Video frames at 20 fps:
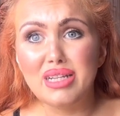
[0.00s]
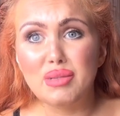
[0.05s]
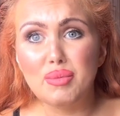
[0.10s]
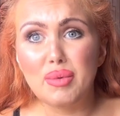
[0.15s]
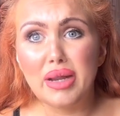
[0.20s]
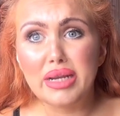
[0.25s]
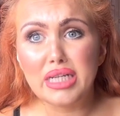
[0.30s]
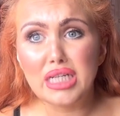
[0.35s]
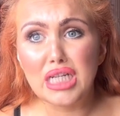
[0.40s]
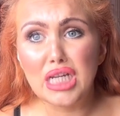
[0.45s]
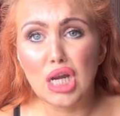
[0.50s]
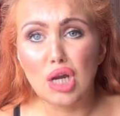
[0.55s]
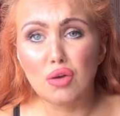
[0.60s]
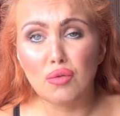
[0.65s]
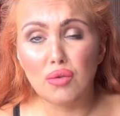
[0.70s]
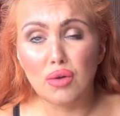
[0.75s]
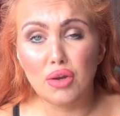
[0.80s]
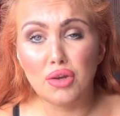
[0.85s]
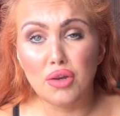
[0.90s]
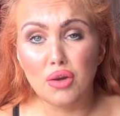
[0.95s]
especially
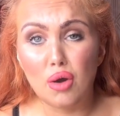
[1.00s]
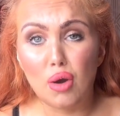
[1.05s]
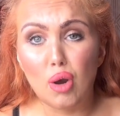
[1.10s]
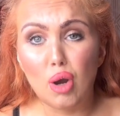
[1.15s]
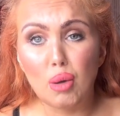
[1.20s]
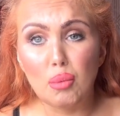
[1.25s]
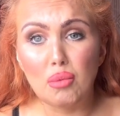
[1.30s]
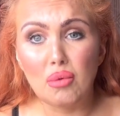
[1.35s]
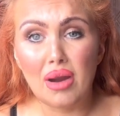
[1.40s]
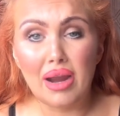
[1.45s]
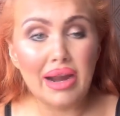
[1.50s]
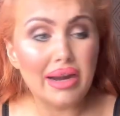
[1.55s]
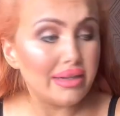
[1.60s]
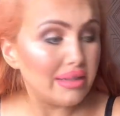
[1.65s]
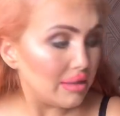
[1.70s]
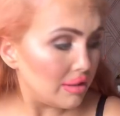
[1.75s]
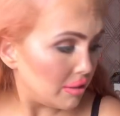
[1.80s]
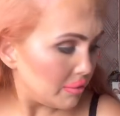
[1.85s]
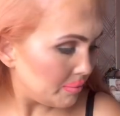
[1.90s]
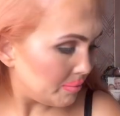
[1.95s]
if you are a bride.